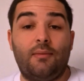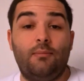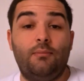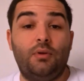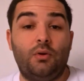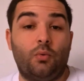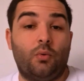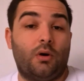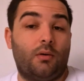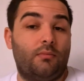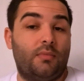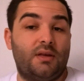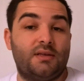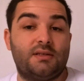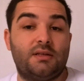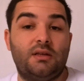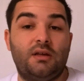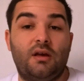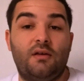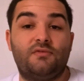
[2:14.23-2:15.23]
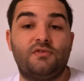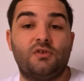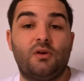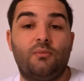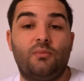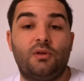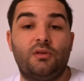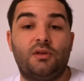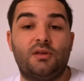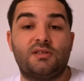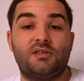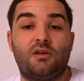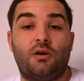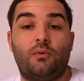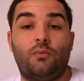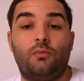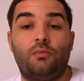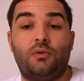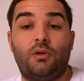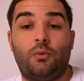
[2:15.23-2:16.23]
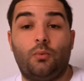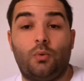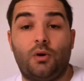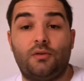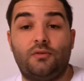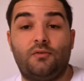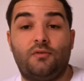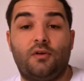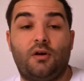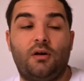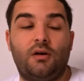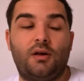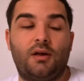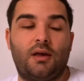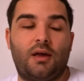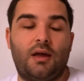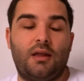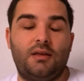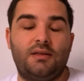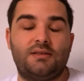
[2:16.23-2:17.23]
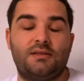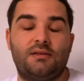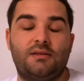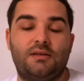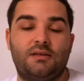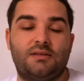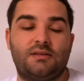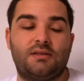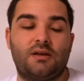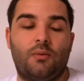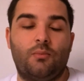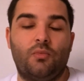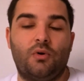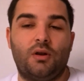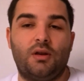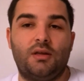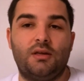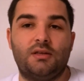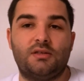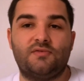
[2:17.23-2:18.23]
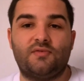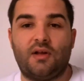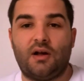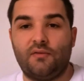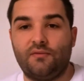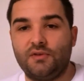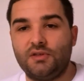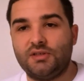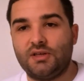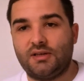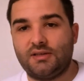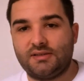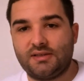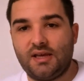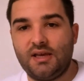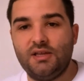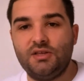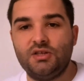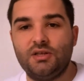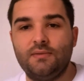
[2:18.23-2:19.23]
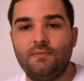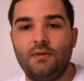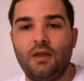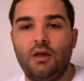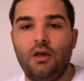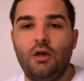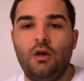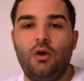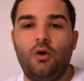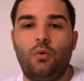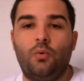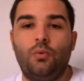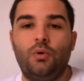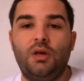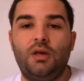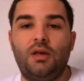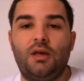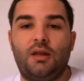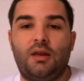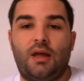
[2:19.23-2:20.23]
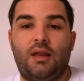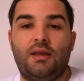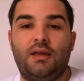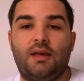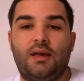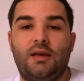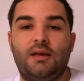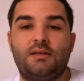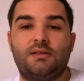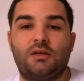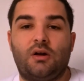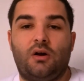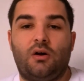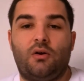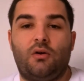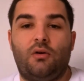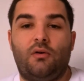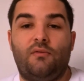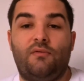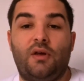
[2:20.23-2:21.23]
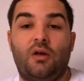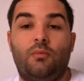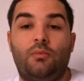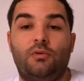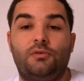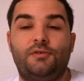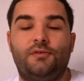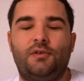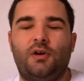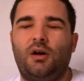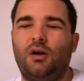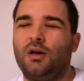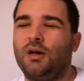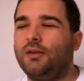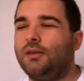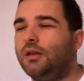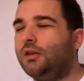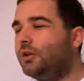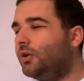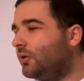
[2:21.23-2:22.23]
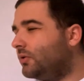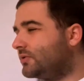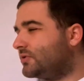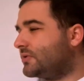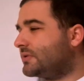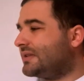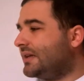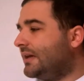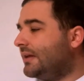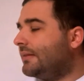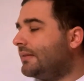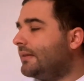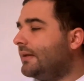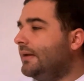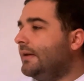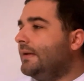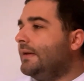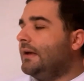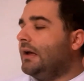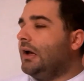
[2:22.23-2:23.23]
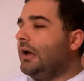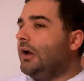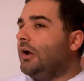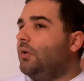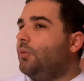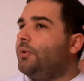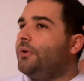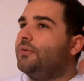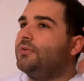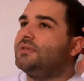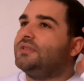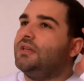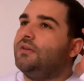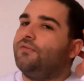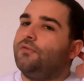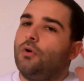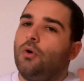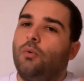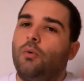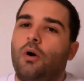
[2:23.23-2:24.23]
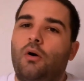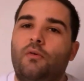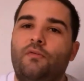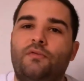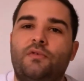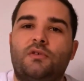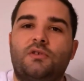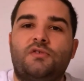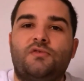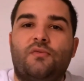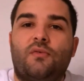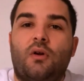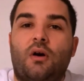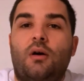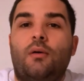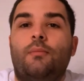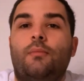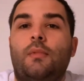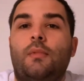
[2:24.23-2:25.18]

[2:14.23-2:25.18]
basically if someone does not want to talk, and this someone is VLAHOVIC and his agent. We, in any case, are available to talk. And then he also said we receive no offers from